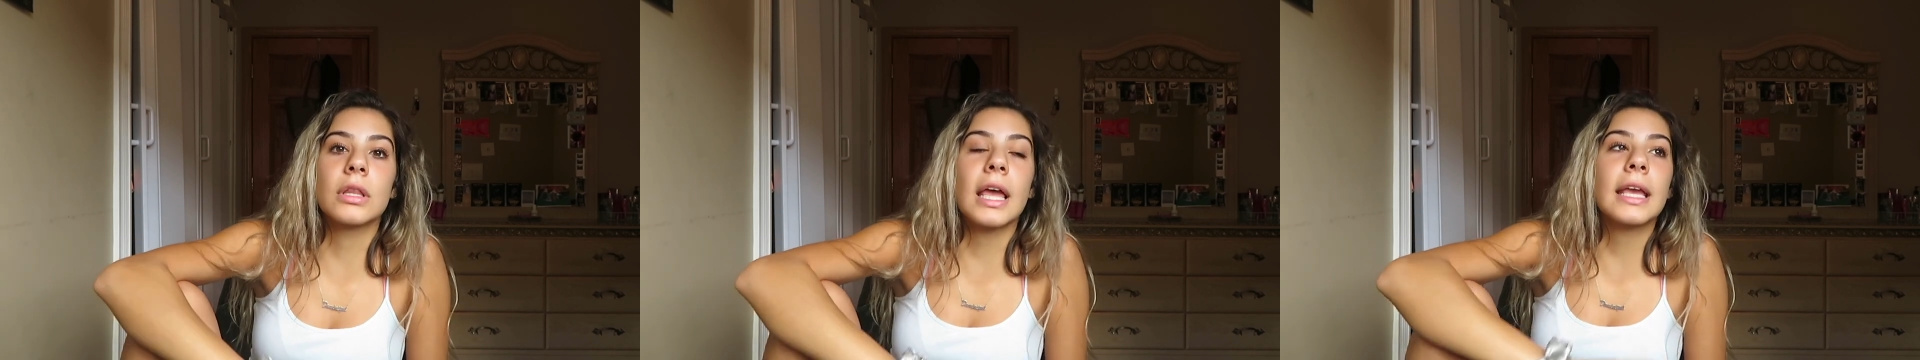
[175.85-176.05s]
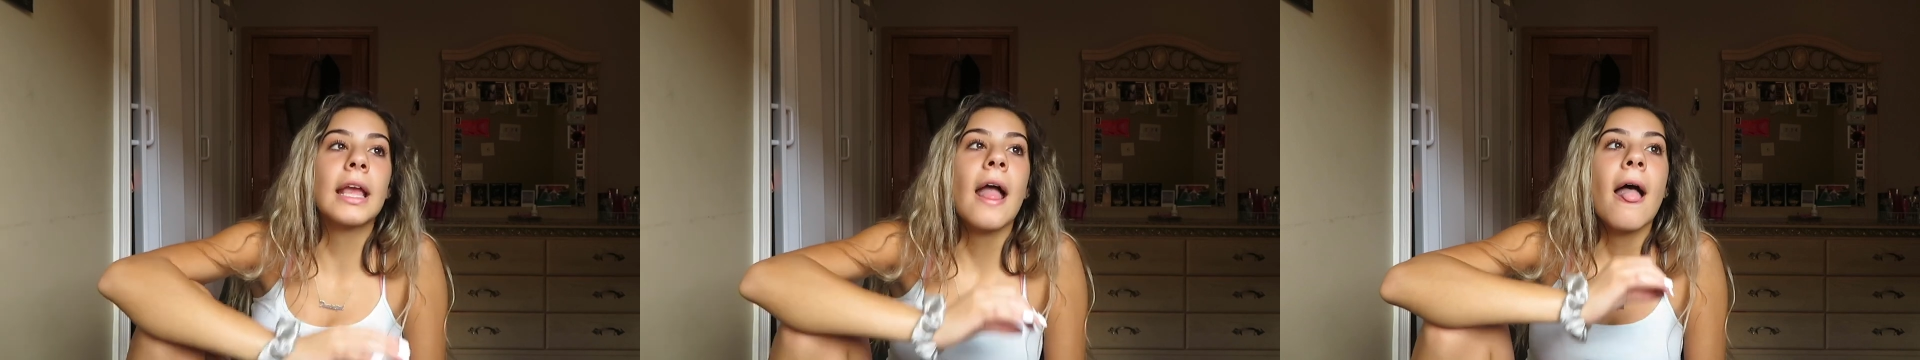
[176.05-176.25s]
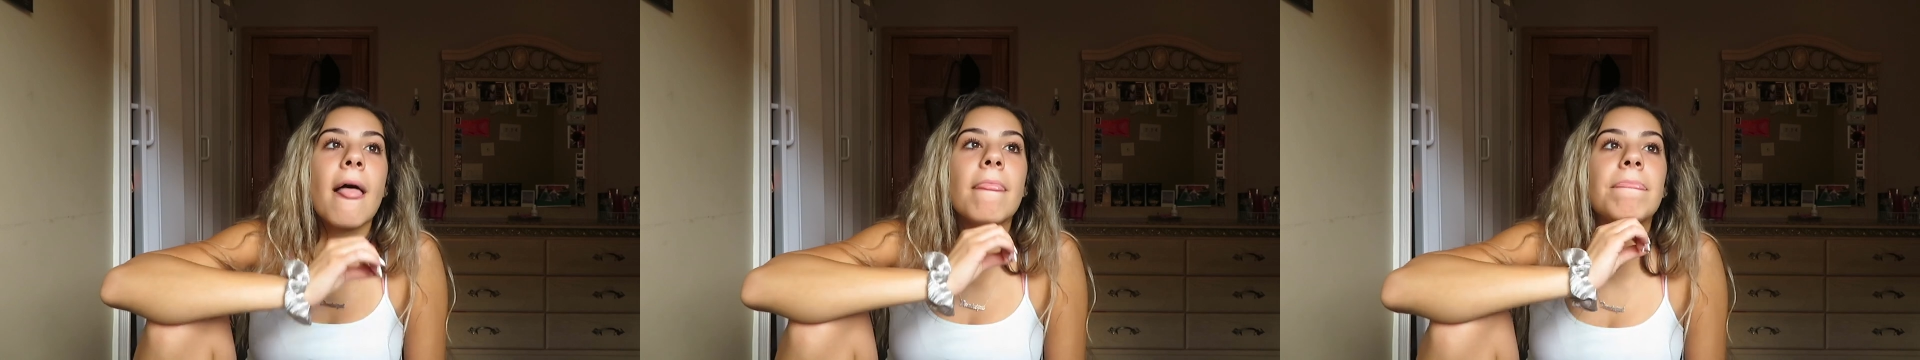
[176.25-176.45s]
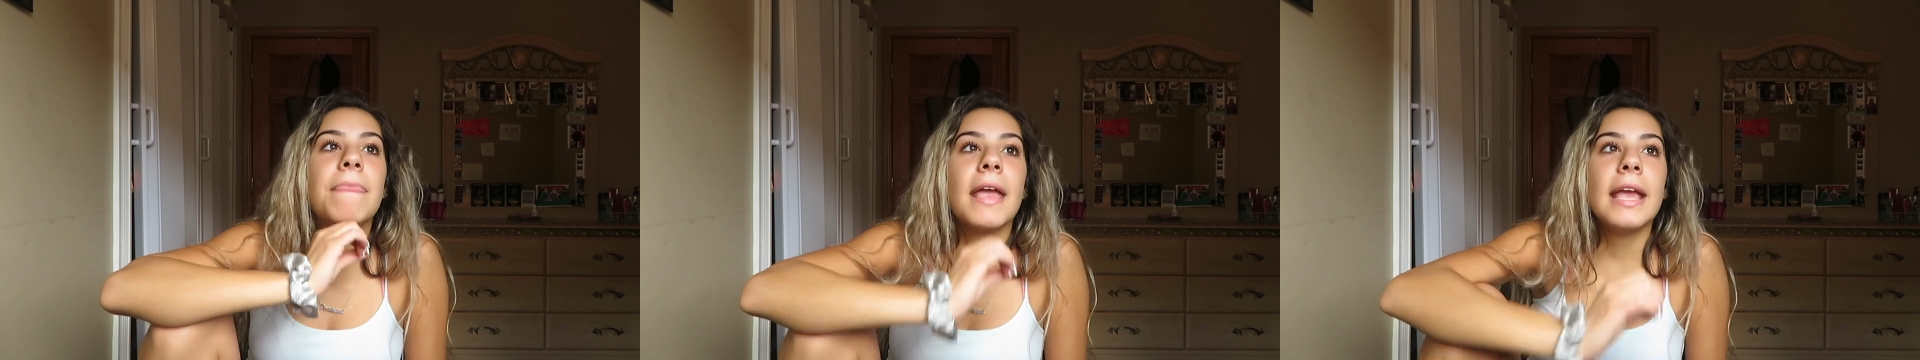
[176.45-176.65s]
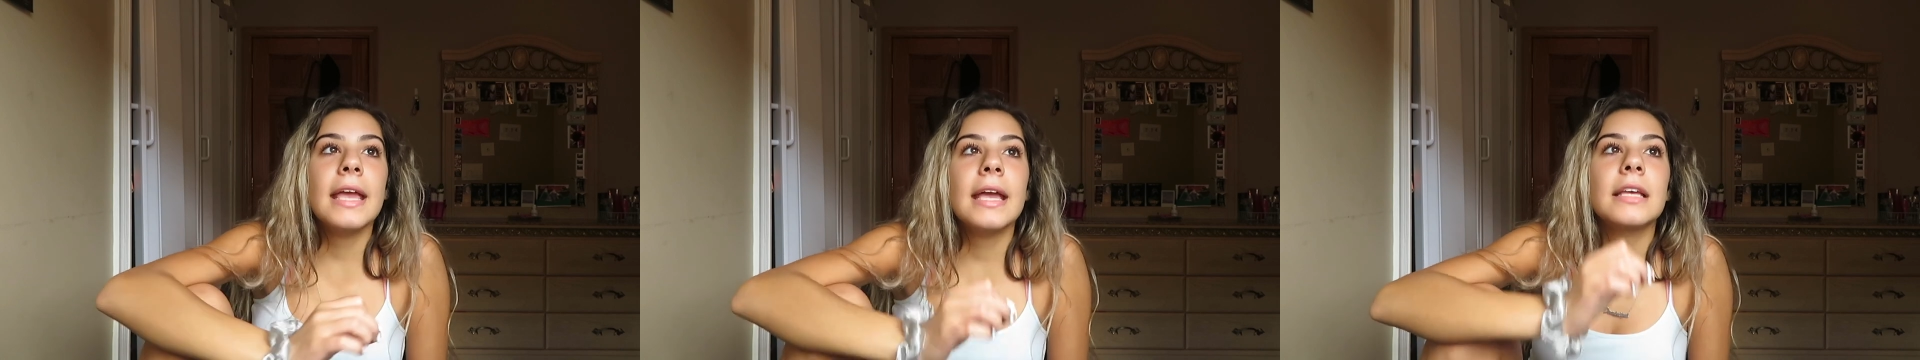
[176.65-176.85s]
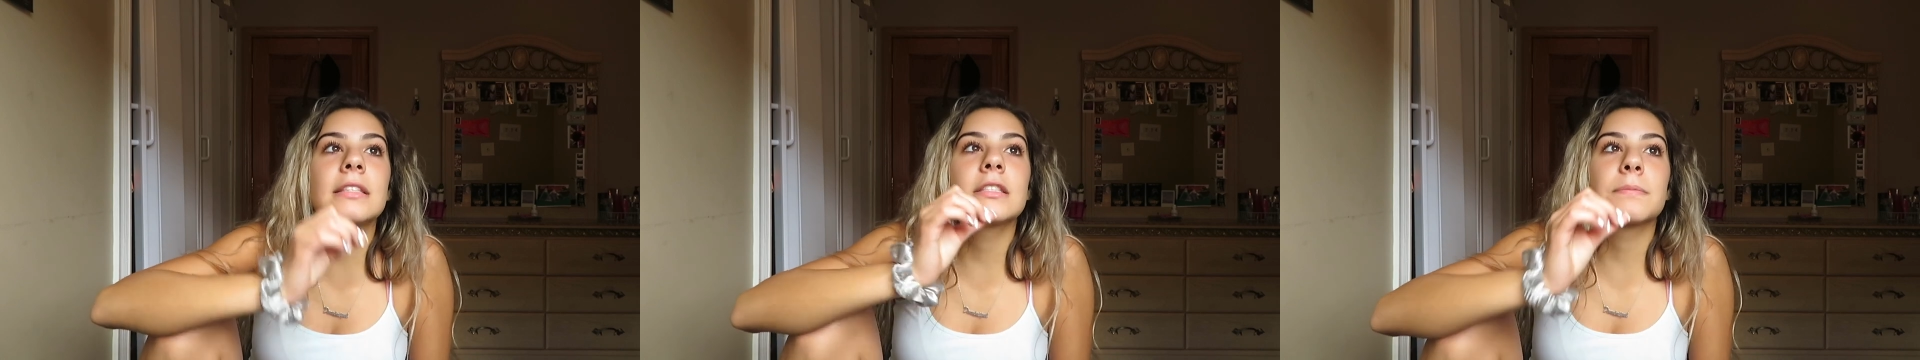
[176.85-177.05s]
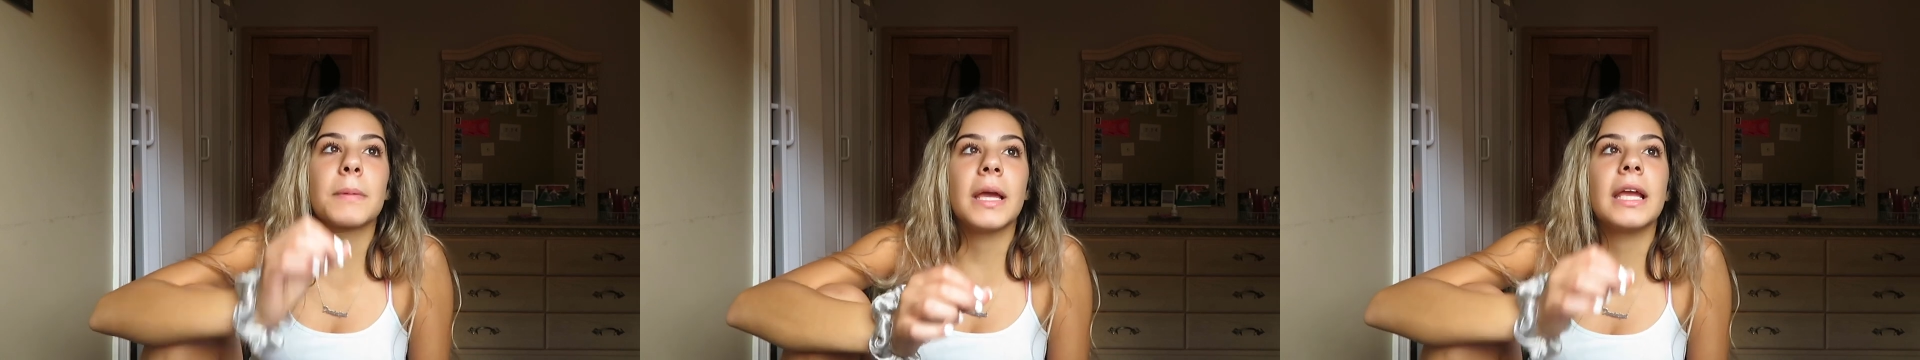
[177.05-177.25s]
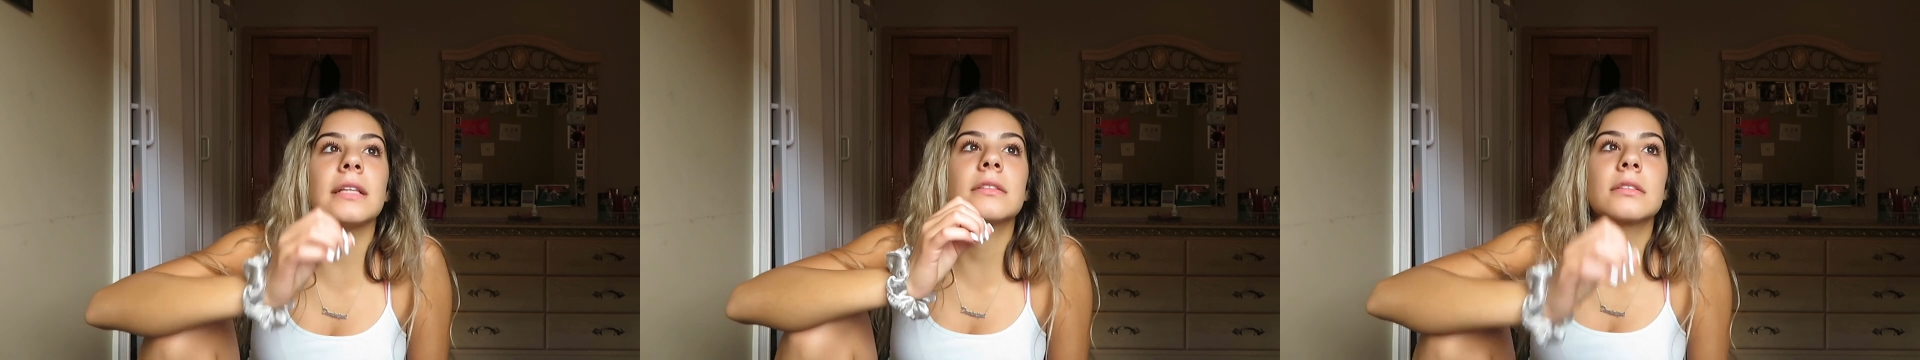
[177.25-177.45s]
Like they
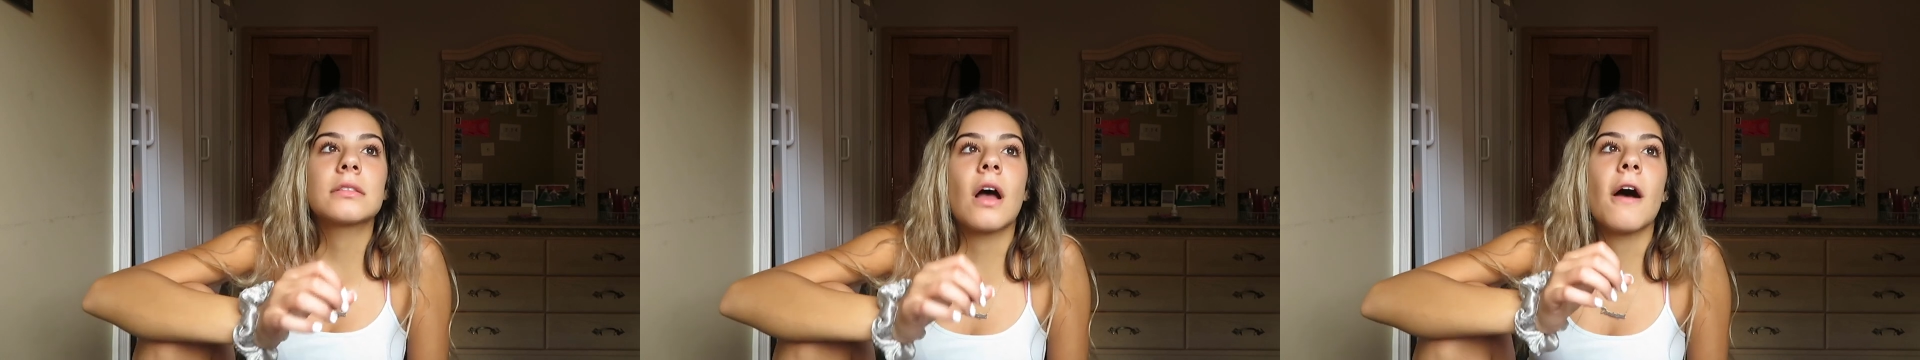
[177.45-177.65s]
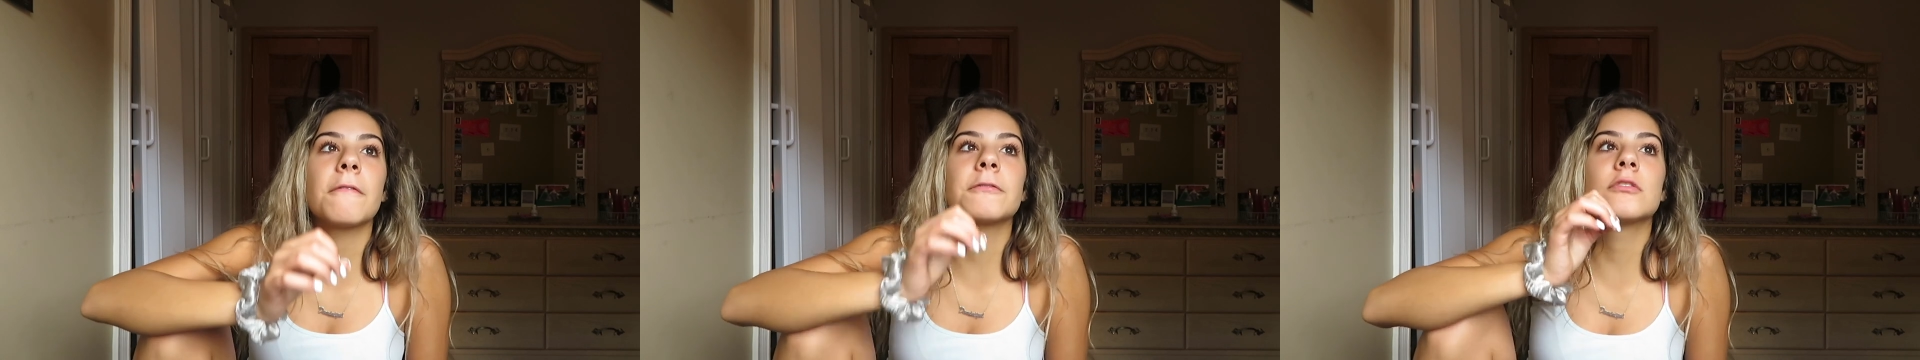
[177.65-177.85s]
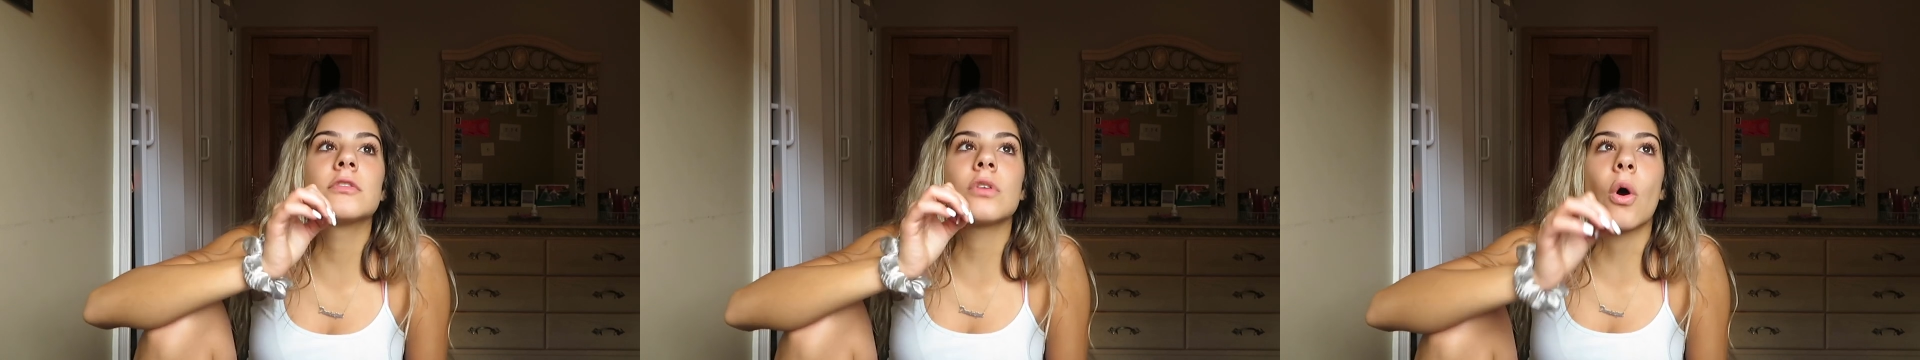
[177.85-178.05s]
explain stuff